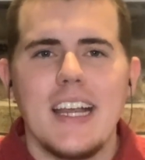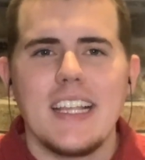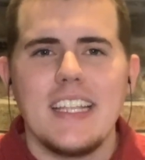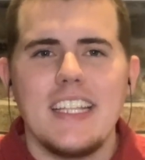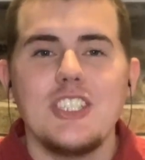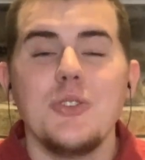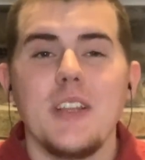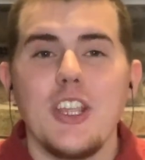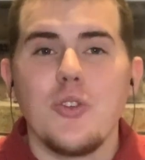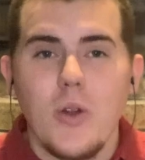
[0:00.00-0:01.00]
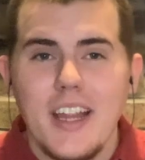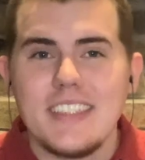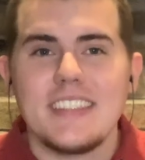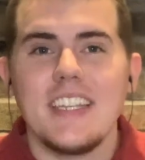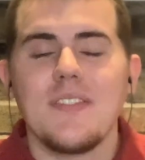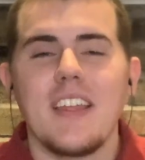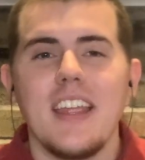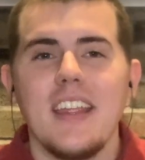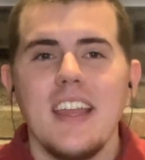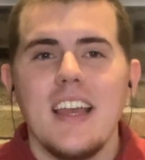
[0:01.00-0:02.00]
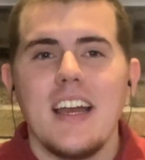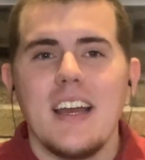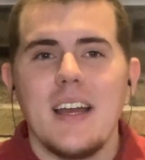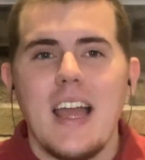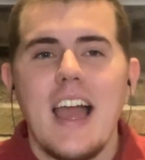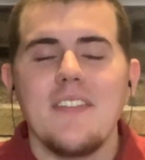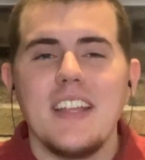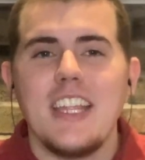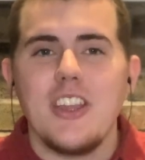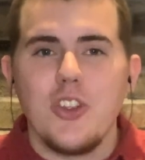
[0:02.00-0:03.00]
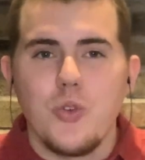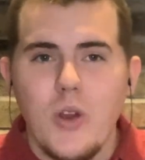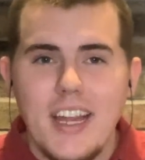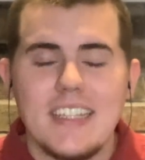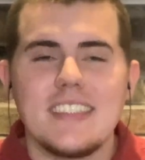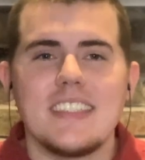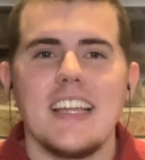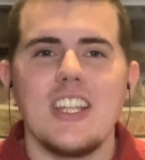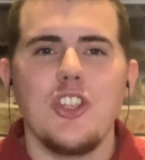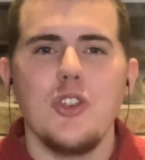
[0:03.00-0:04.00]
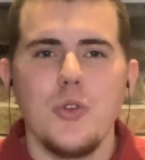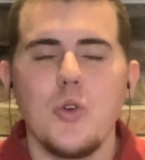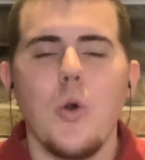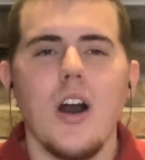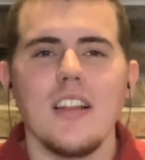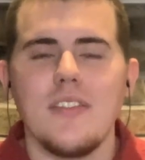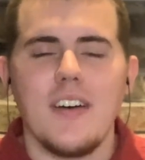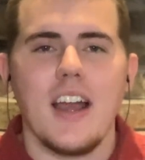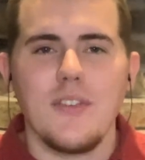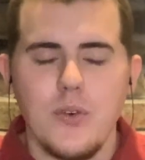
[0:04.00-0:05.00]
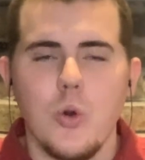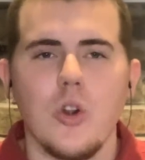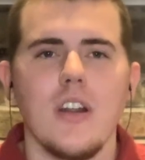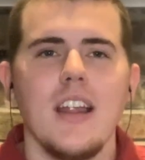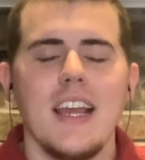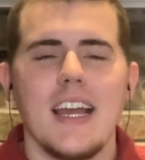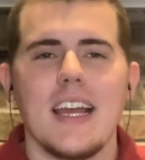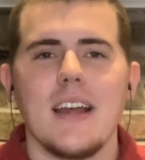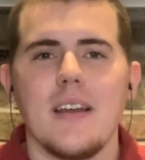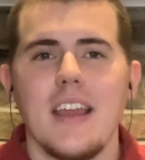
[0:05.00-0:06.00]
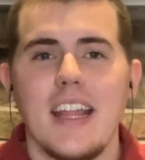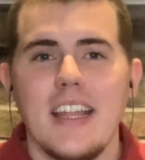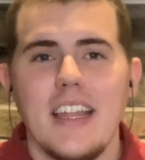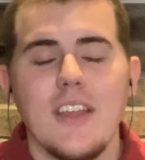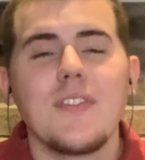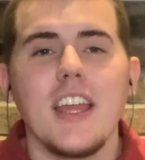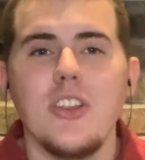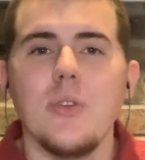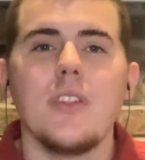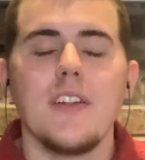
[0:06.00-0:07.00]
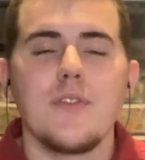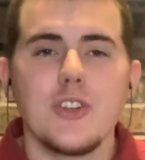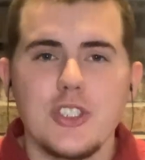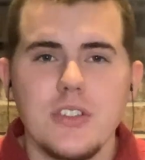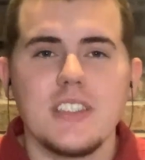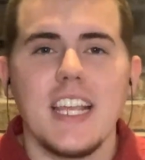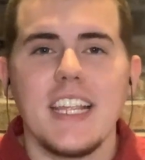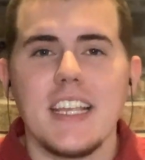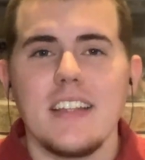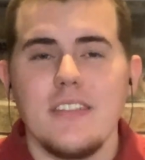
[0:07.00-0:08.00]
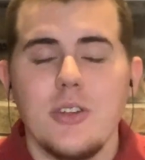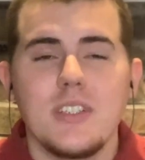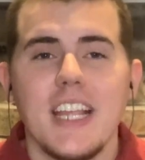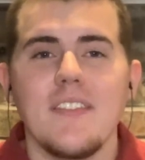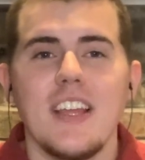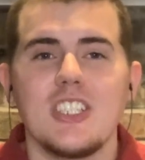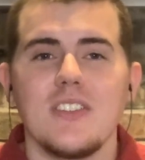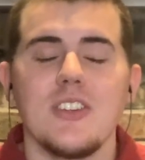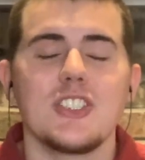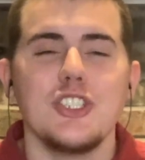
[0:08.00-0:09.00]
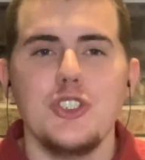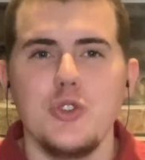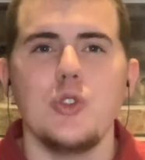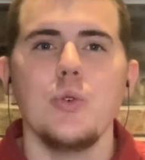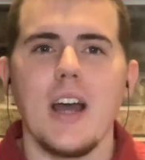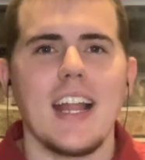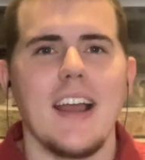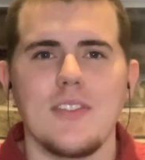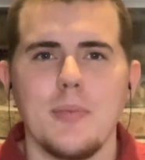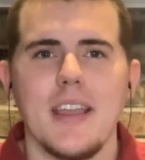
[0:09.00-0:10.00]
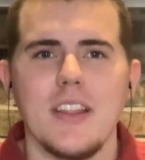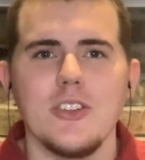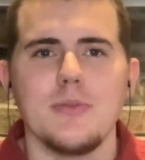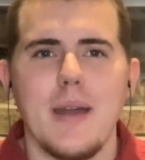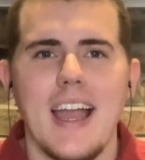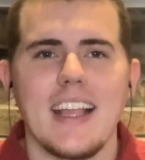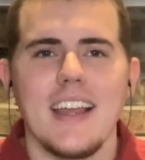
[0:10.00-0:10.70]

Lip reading: get you any grants. See if they have any grants that you qualify for. And if they do, then for sure take advantage of those, because you do not have to pay those back.